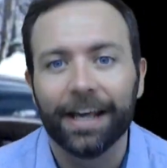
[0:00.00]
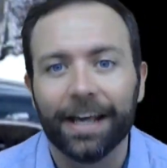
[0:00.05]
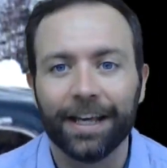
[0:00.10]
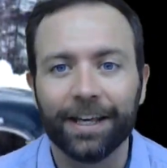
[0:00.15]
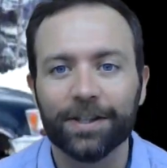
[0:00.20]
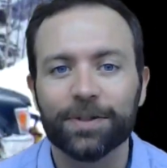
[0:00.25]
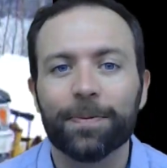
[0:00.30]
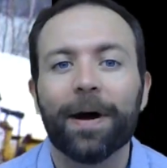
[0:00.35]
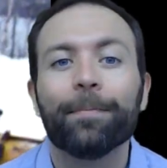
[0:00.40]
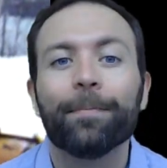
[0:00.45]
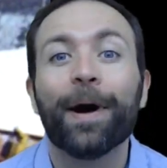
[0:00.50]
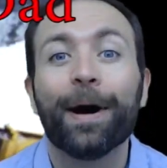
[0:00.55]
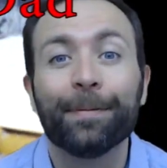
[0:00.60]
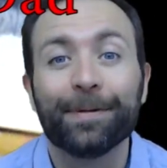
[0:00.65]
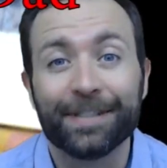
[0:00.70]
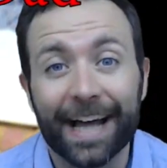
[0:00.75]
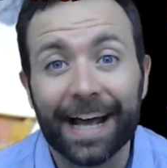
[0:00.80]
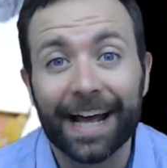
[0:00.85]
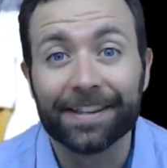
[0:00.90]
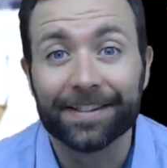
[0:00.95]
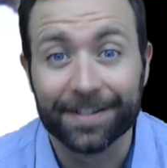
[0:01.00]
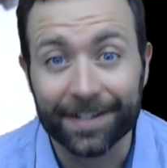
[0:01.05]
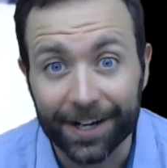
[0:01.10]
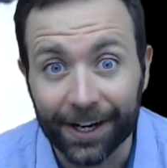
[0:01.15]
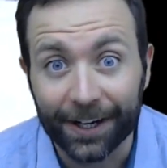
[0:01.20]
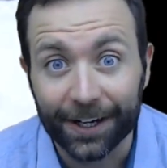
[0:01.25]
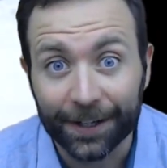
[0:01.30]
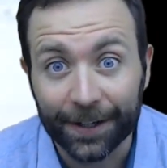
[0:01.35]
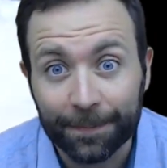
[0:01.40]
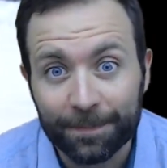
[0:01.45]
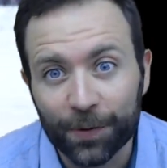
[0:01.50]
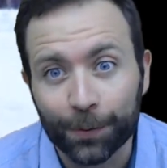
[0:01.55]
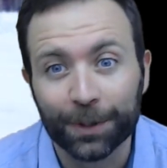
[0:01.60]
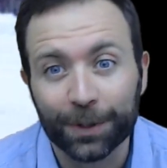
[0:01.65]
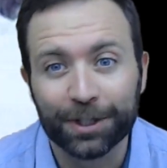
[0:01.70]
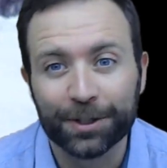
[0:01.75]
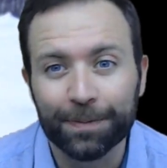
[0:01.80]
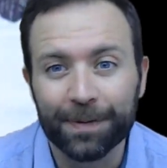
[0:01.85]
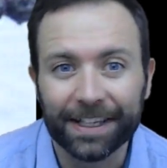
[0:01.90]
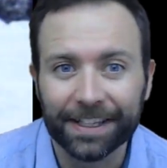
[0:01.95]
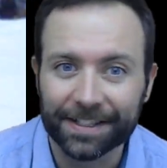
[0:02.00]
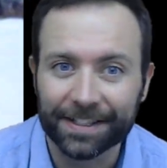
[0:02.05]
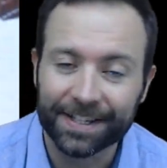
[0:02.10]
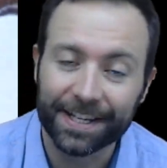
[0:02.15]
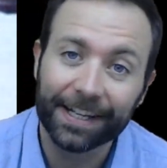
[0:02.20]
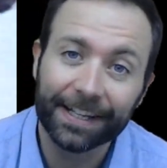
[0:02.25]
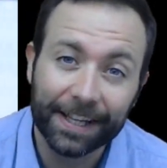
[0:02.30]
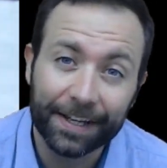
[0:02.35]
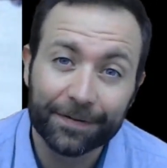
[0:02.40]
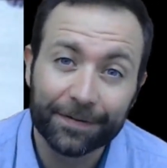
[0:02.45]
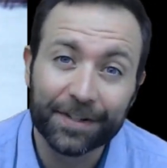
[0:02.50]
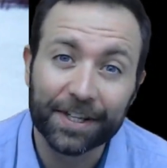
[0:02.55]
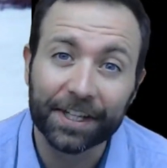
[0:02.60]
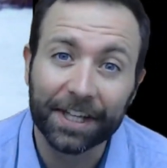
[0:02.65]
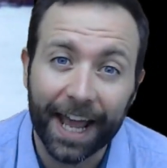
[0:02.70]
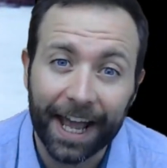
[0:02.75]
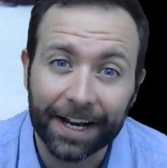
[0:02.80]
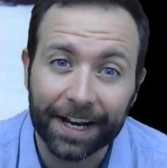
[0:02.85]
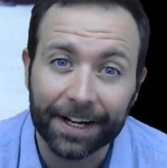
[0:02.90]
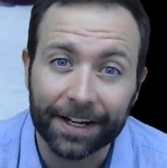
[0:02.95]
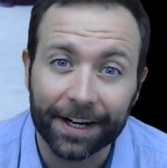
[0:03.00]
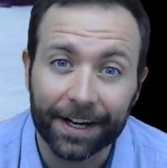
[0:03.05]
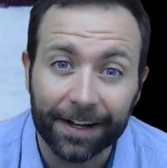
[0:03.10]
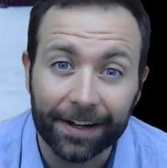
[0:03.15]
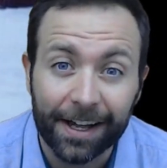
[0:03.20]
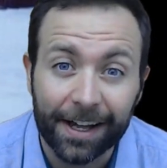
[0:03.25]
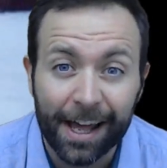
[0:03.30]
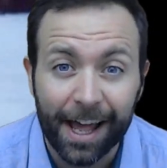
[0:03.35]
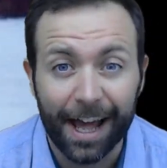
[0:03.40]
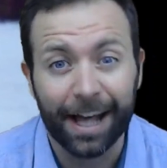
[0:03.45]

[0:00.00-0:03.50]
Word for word: He's my mom and dad's dog, which means he lives in Canada.